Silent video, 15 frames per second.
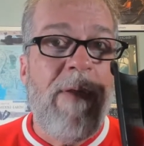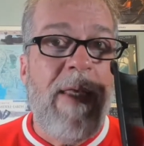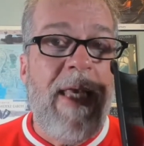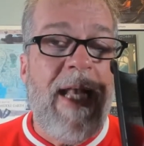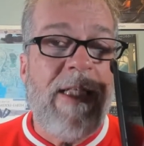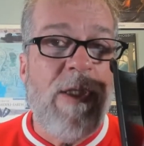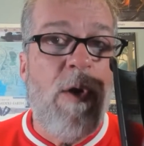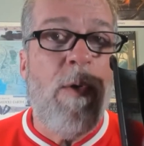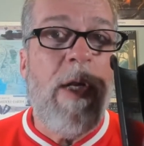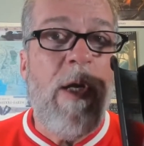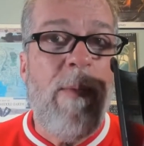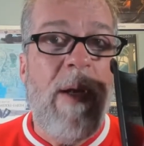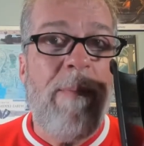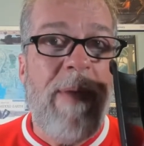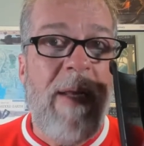it's only
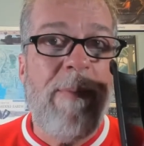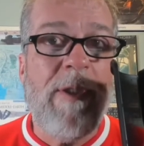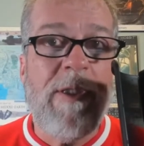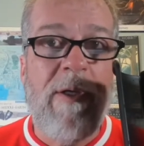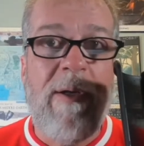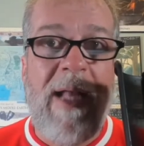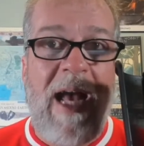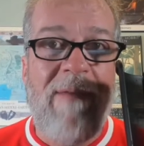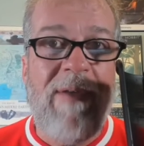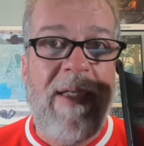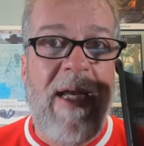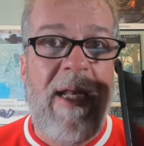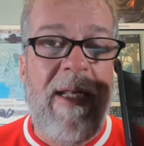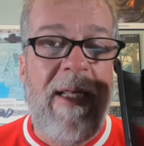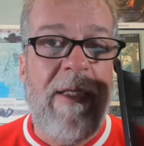when people start
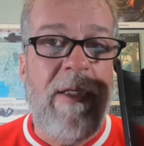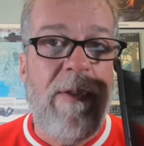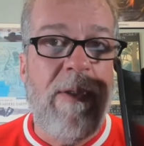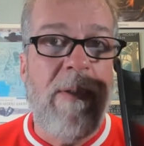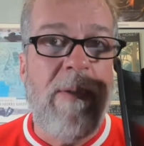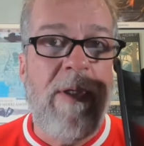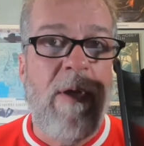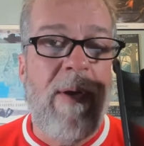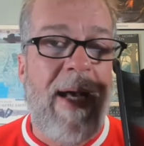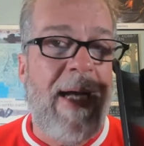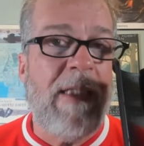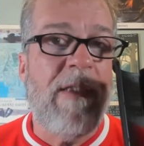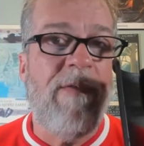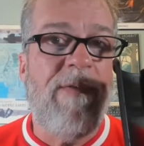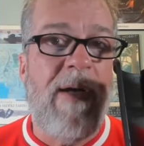advocating,
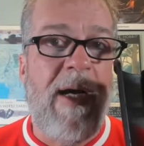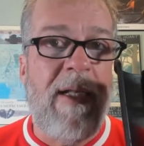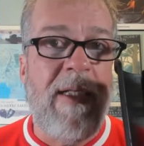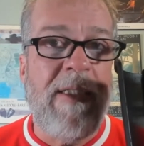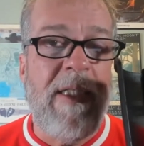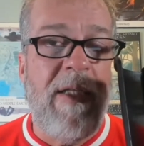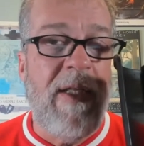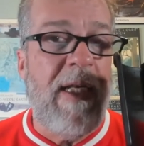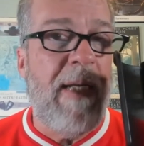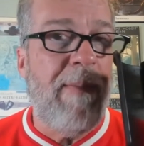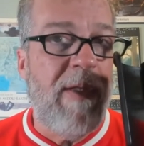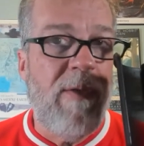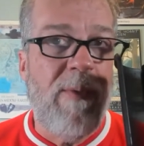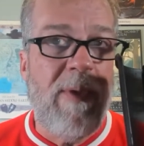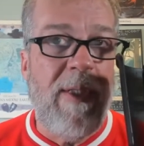acts of violence in the name
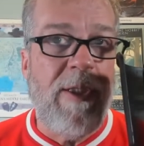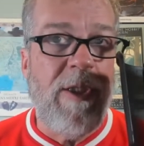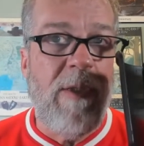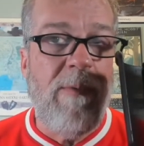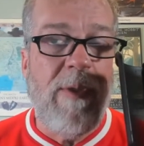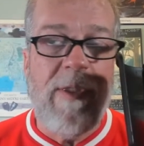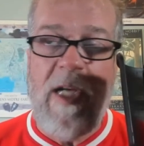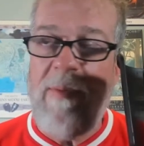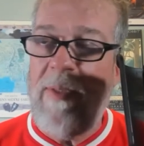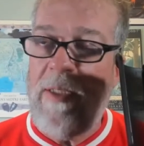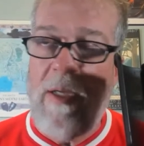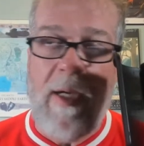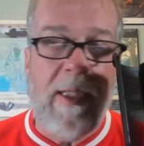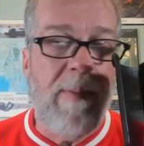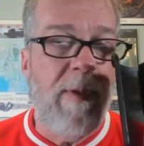of their religion, which I've been
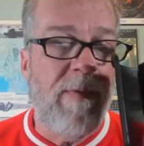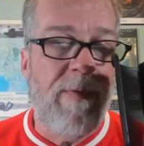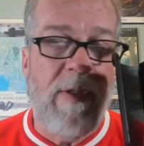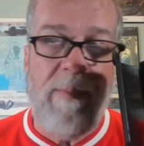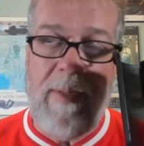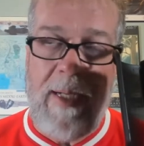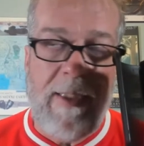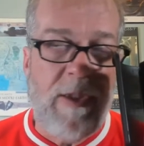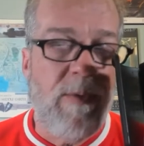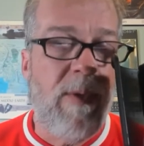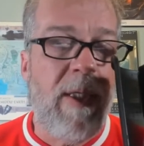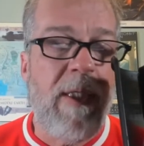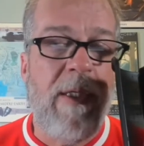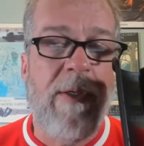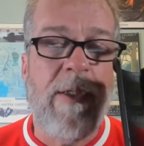talking about for the past
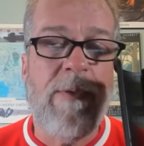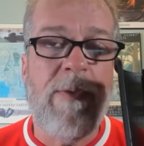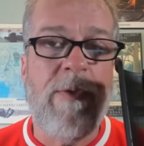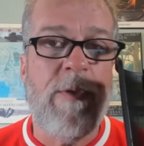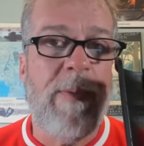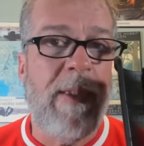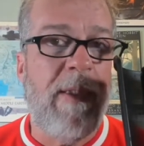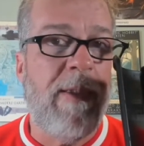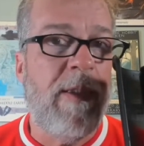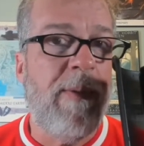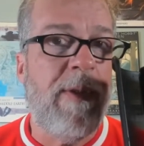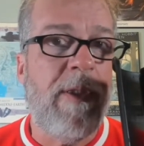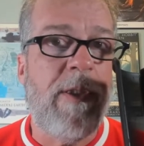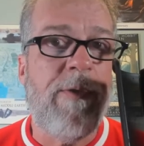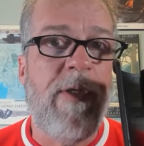20 years with respect to
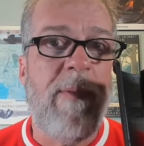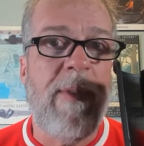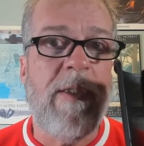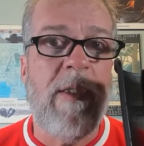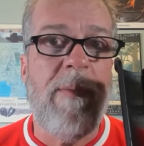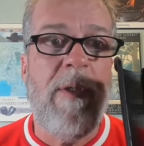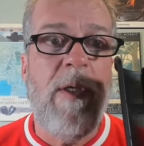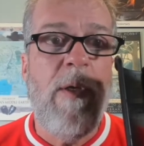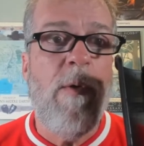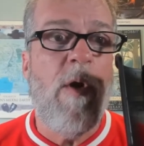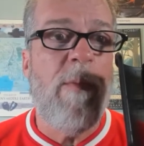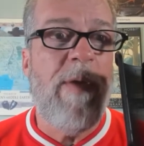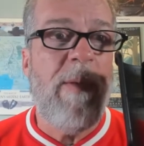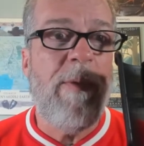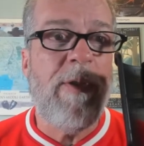Islamist extremism,
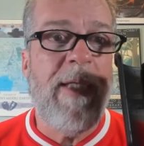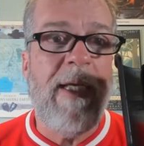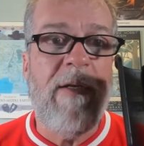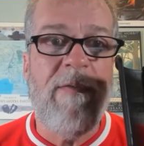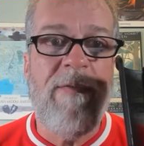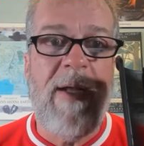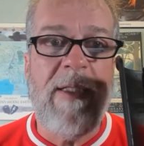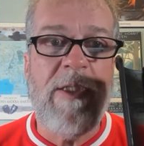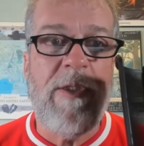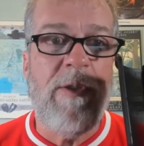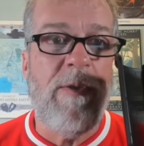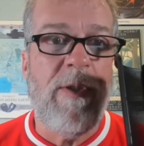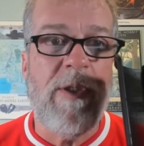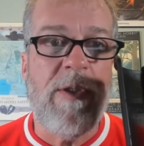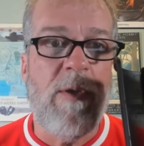or people take offense
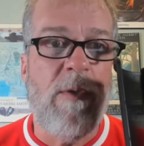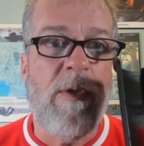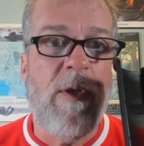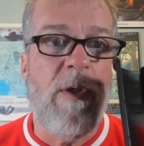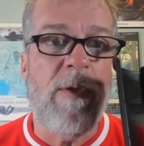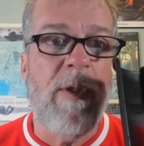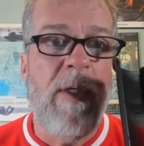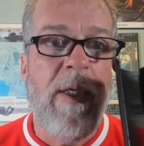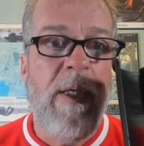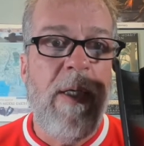to the so-called,